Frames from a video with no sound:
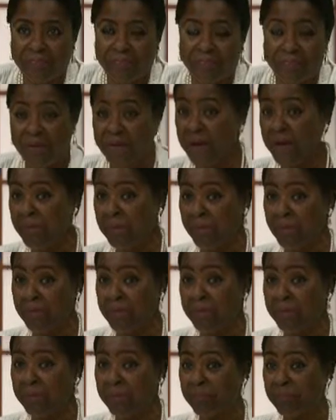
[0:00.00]

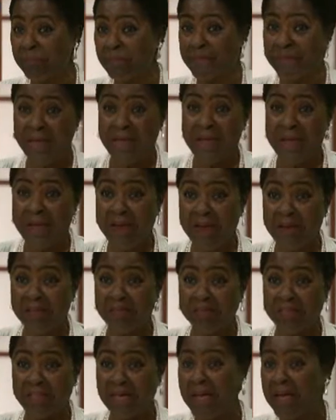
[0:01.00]
people believe
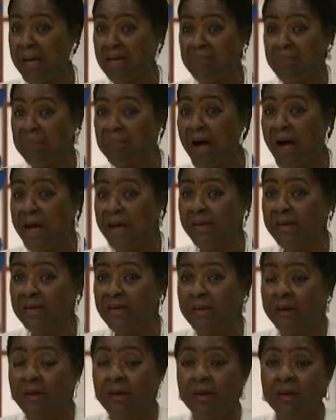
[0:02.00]
they have the right
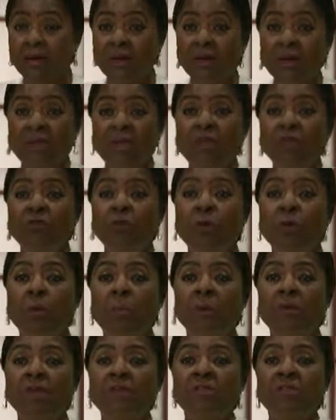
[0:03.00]
to give you a
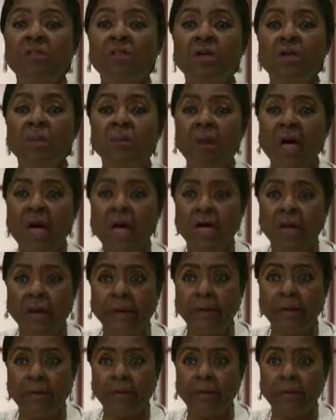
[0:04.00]
piece of their
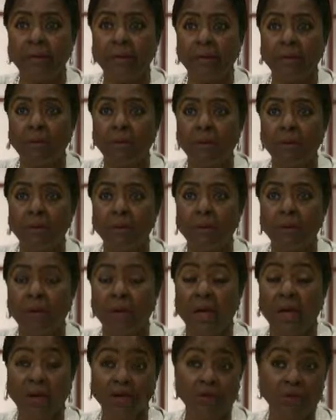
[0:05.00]
mind.
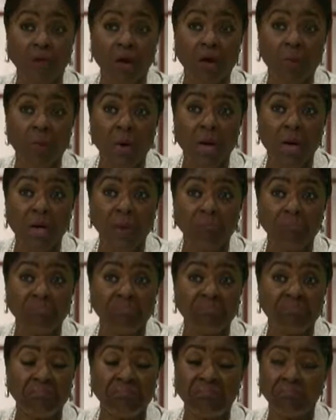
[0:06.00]
And you know what?
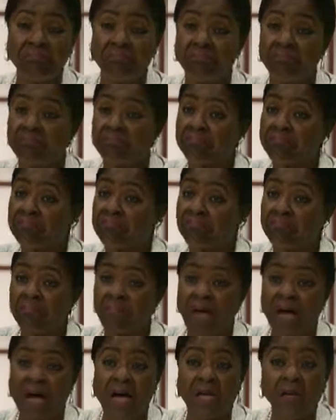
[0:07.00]

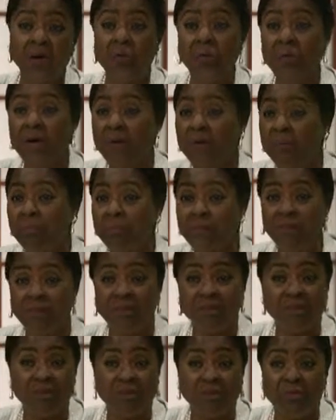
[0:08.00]
I don't want a
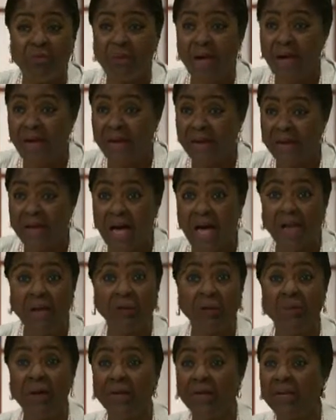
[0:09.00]
piece of your mind. I
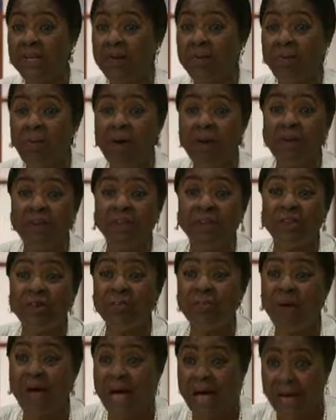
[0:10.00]
don't want any part of your
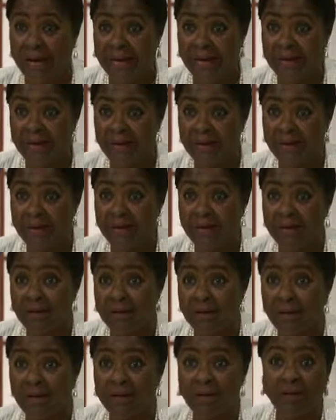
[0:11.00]
mind,
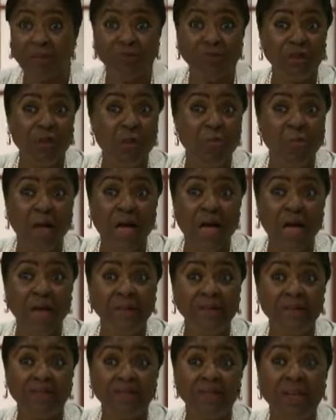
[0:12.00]
because your
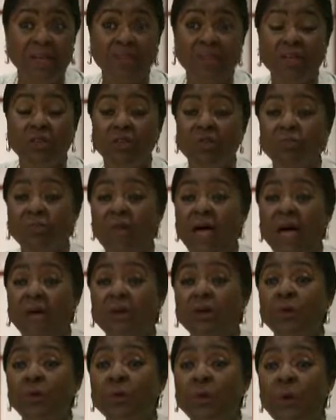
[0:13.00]
mind is taking you down
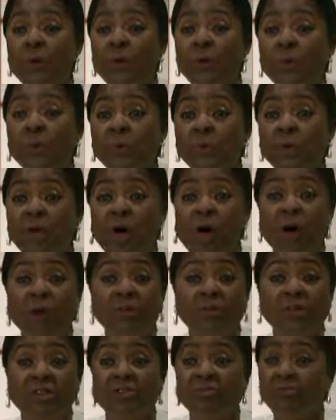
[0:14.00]
a road
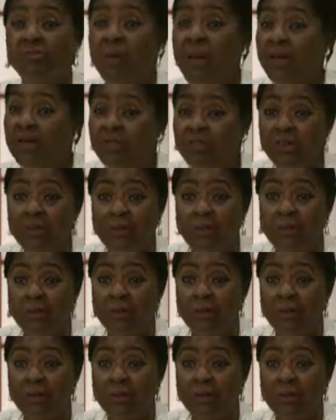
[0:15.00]
called destruction,